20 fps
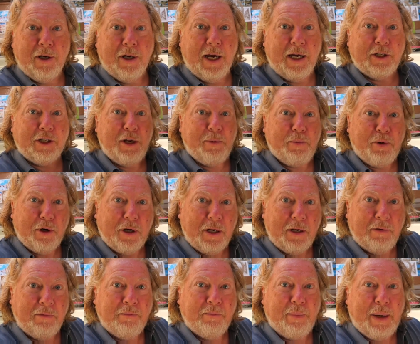actually
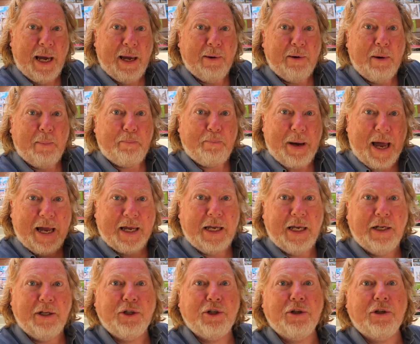putting power back
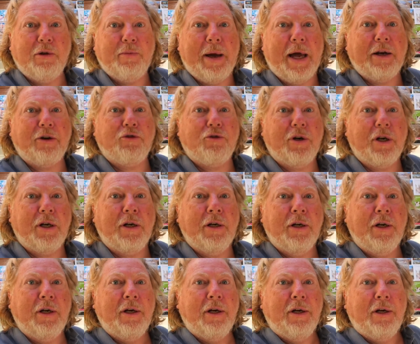into the battery.
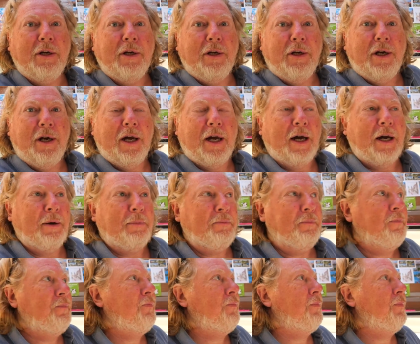
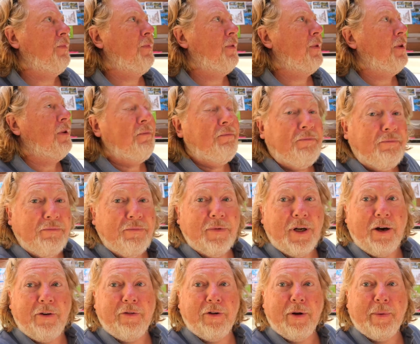Um,
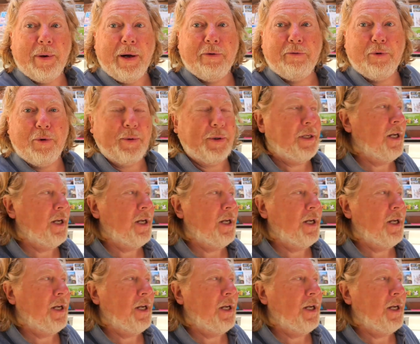over and above what we're